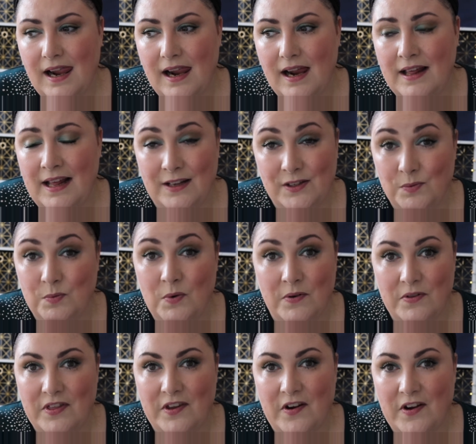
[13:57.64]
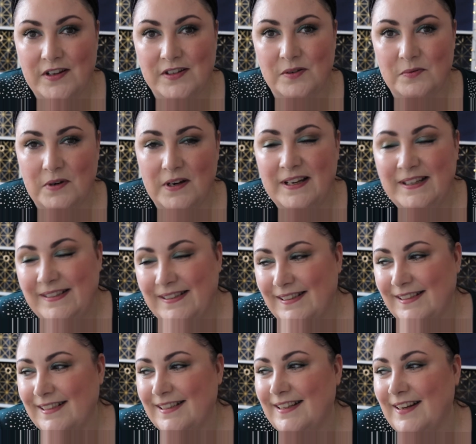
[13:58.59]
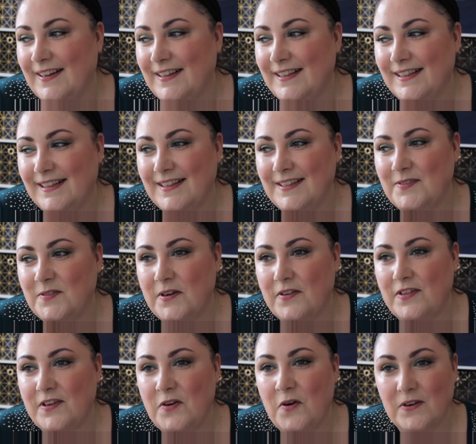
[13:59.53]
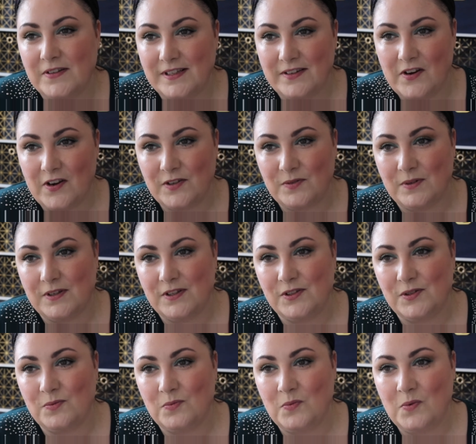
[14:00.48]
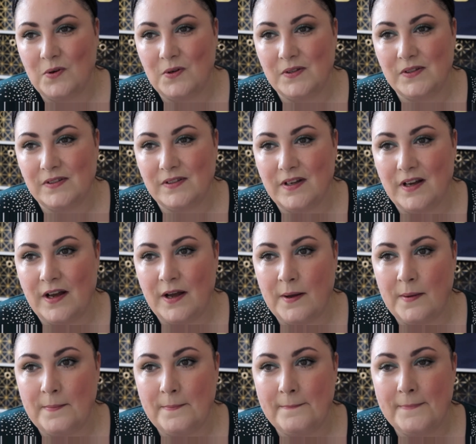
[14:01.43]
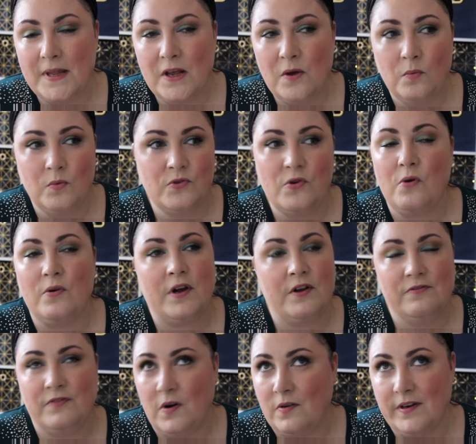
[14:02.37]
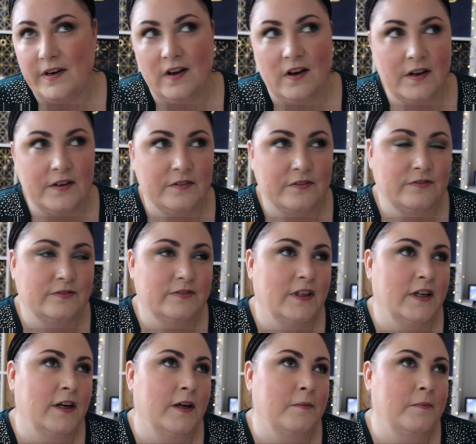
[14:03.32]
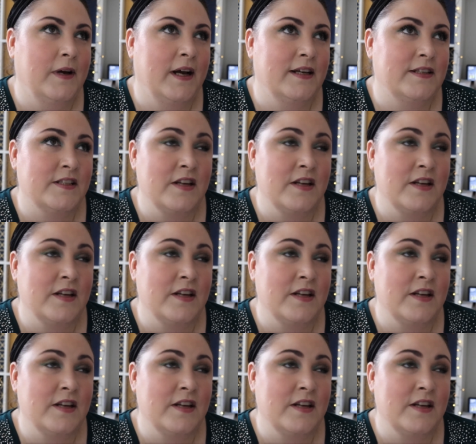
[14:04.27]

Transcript: That's one of the nicer ones. Like, one of the not so nice ones was, will not go far in life. I had